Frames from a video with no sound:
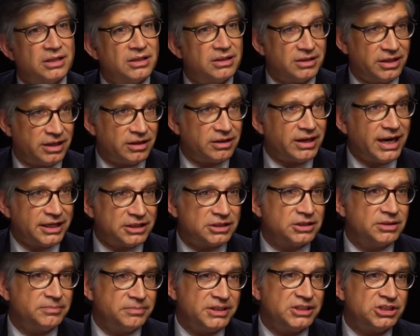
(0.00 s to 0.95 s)
they're
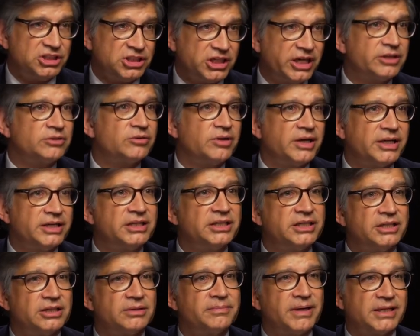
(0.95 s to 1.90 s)
actually being generated
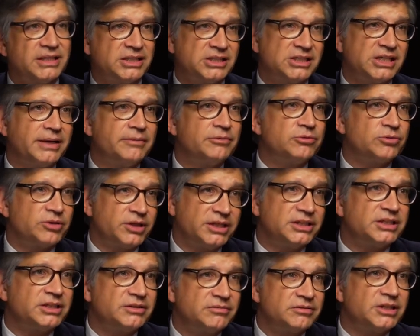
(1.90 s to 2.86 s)
here by the same
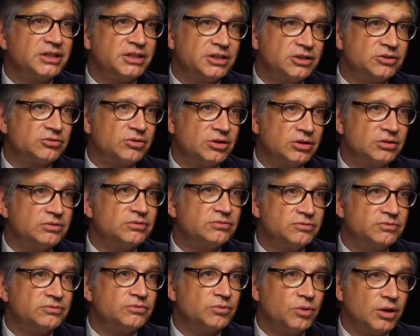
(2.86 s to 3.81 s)
creativity that
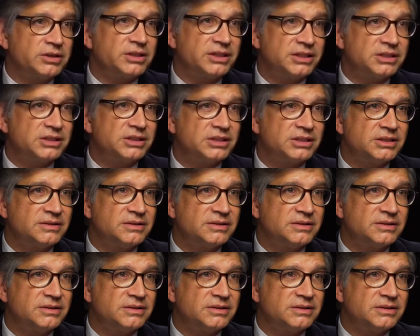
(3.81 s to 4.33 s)
drove Walt Disney.